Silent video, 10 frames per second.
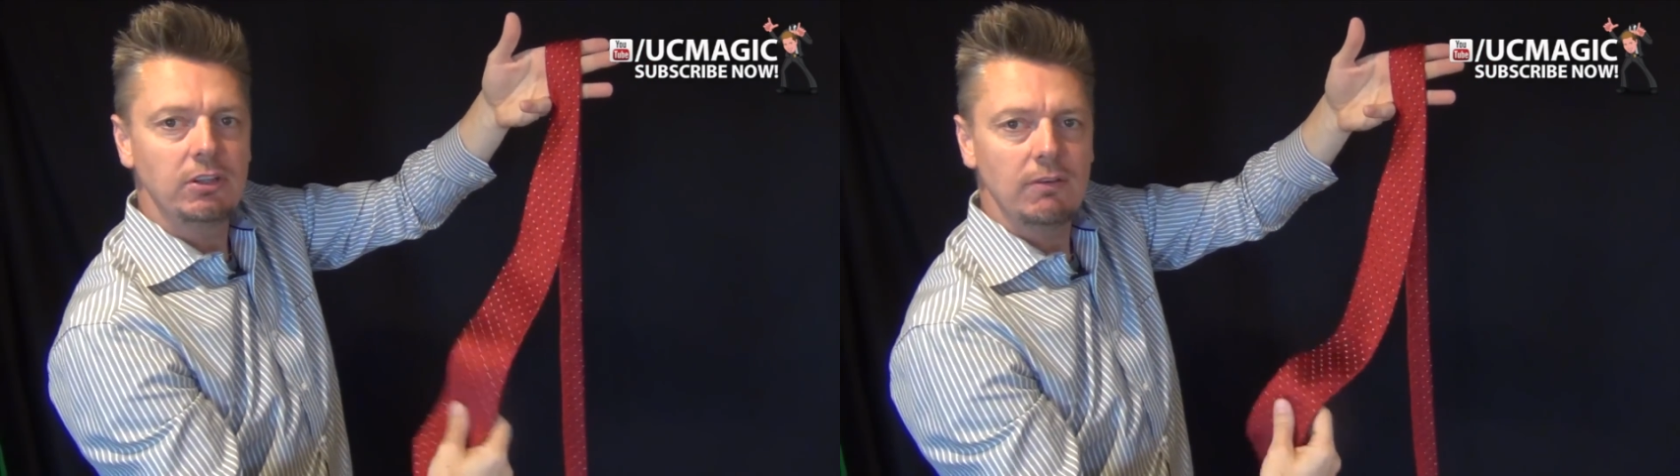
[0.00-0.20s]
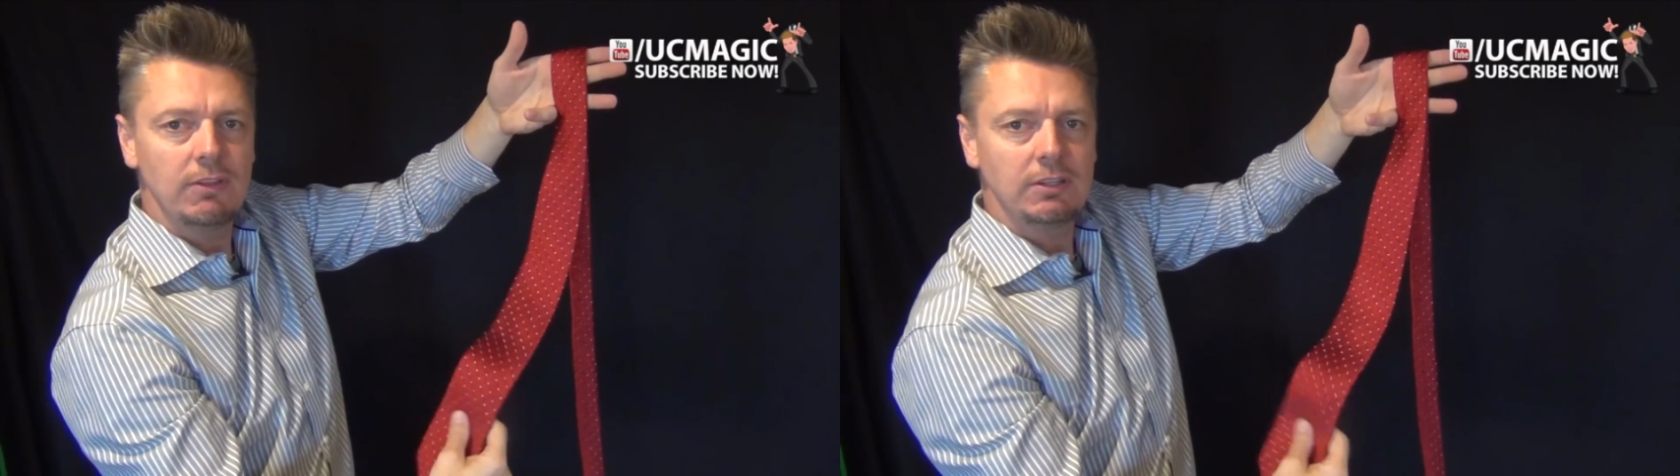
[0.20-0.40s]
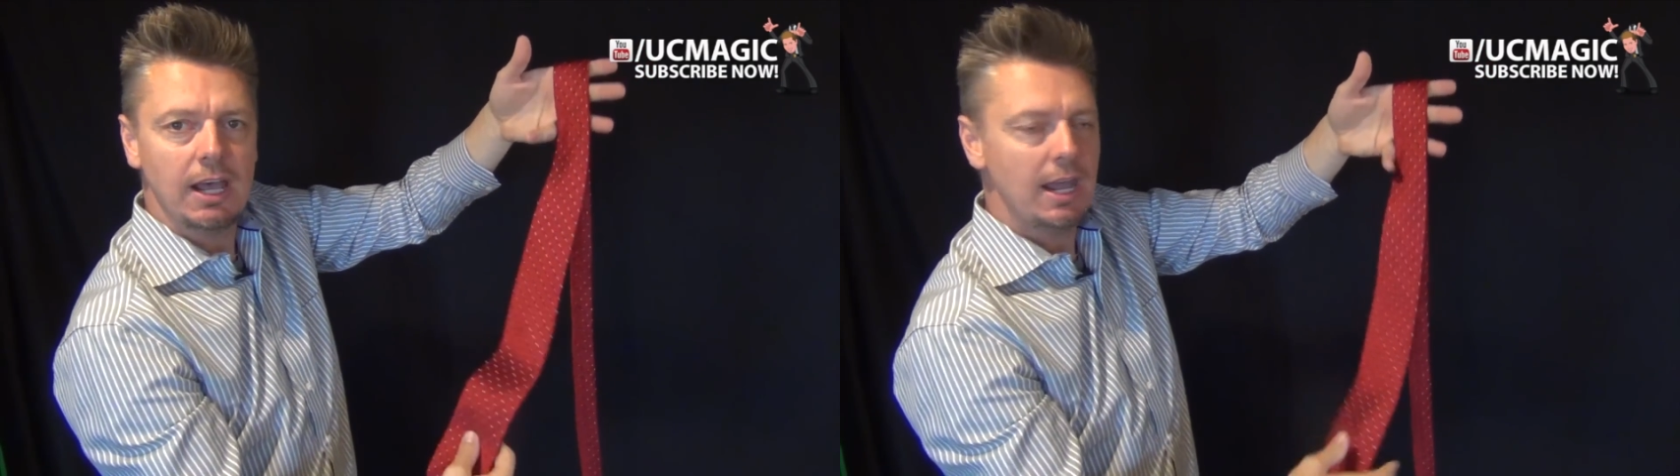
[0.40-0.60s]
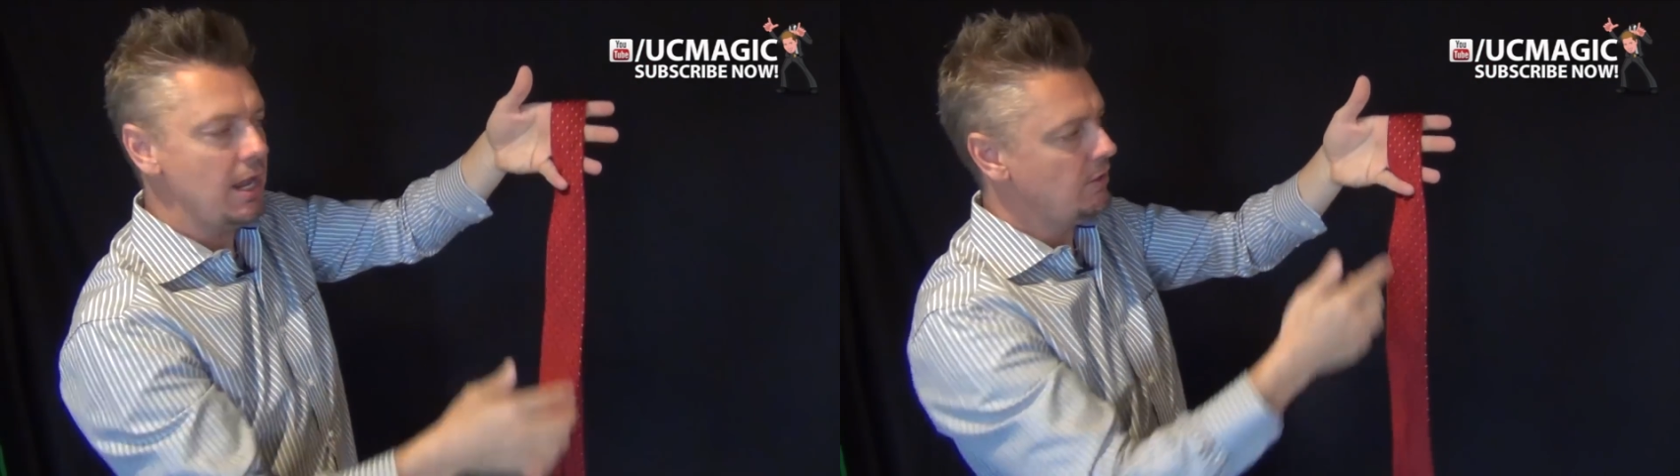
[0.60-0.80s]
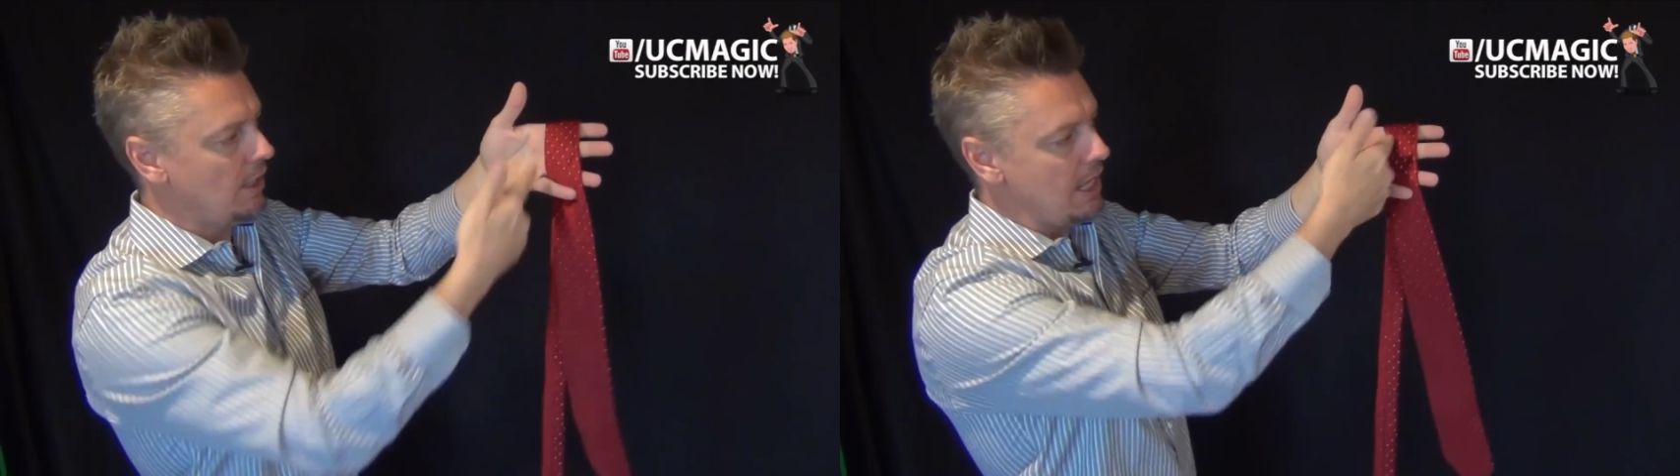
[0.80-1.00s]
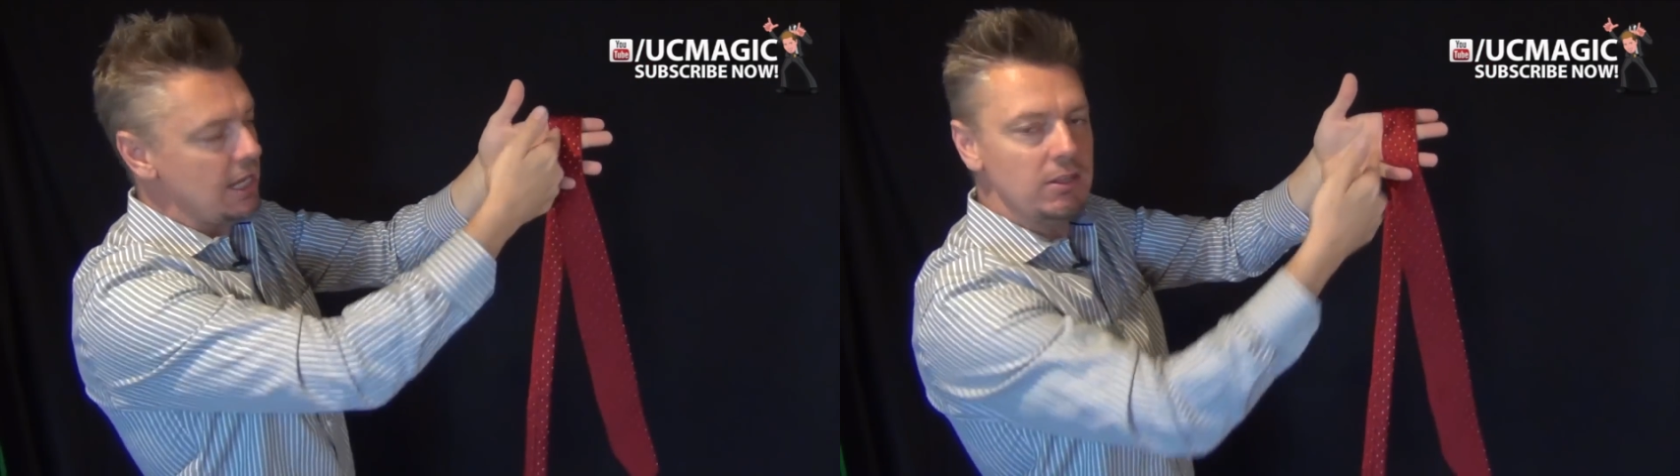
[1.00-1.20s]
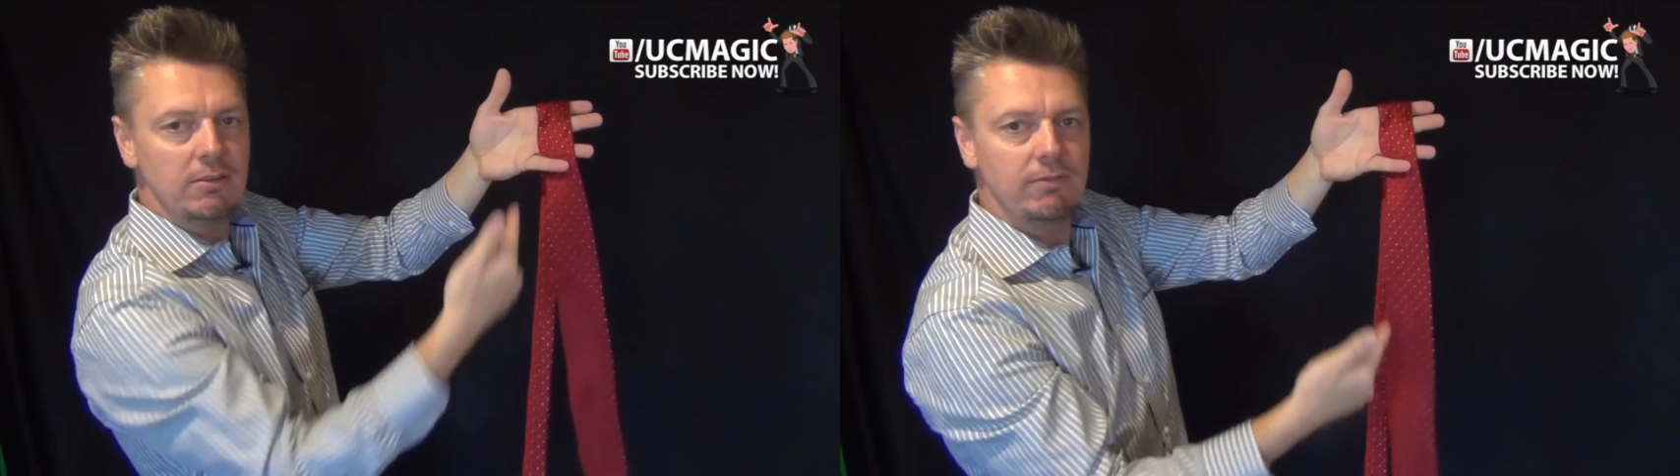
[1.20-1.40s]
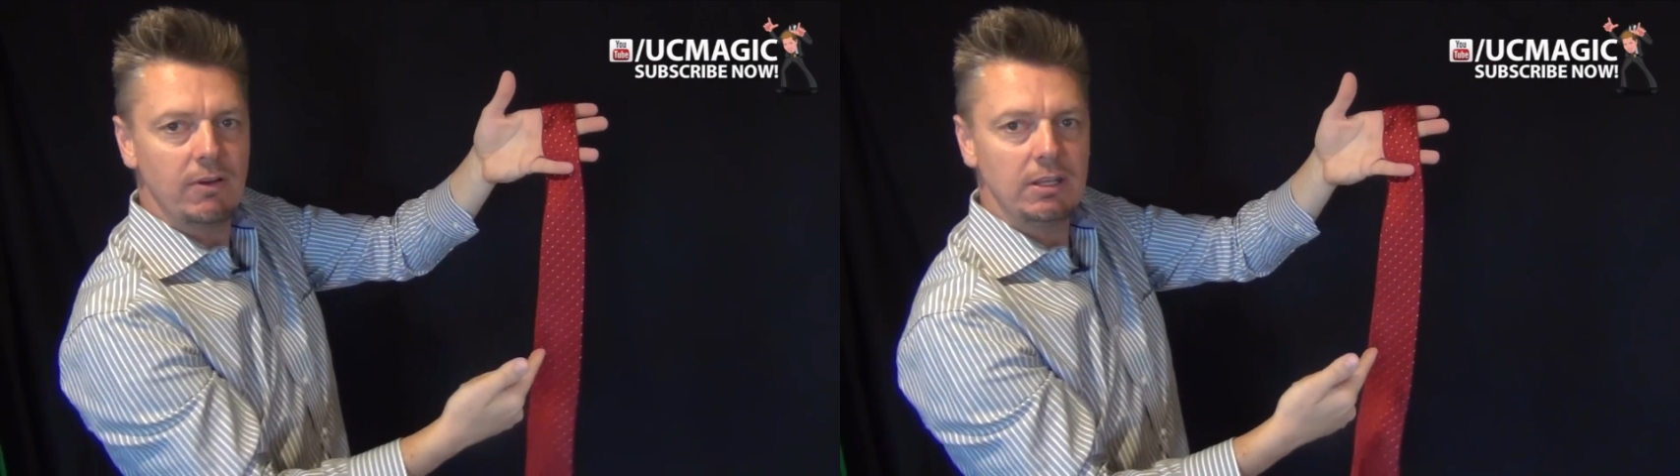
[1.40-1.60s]
of the tie to hang in the
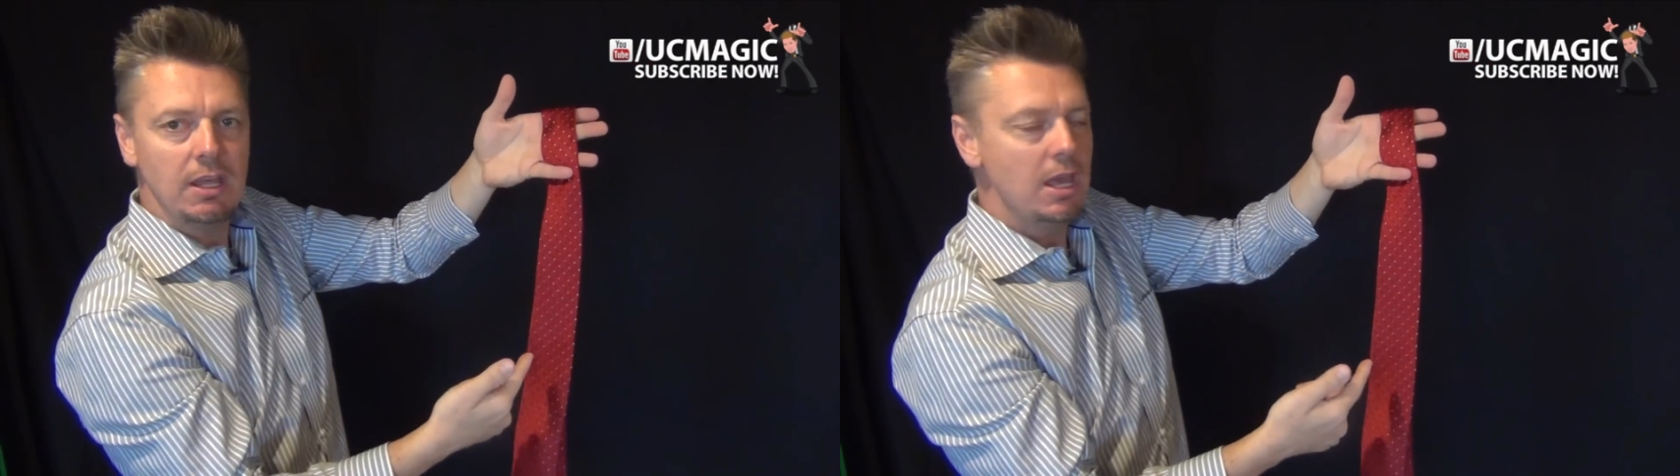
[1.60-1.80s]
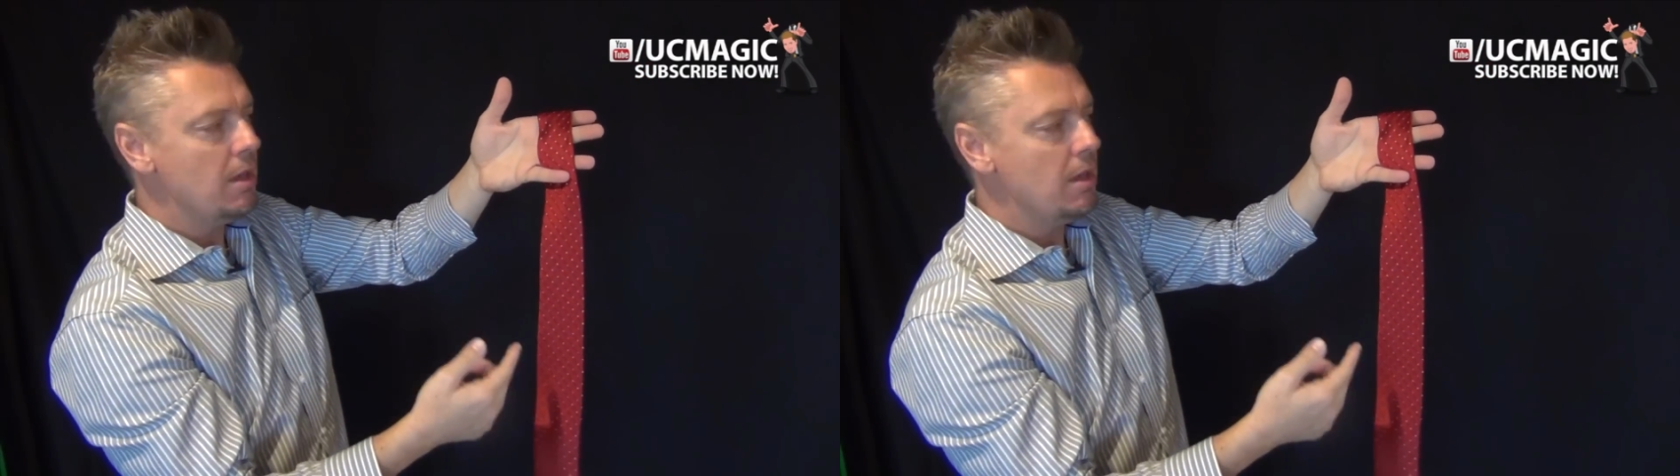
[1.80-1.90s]
front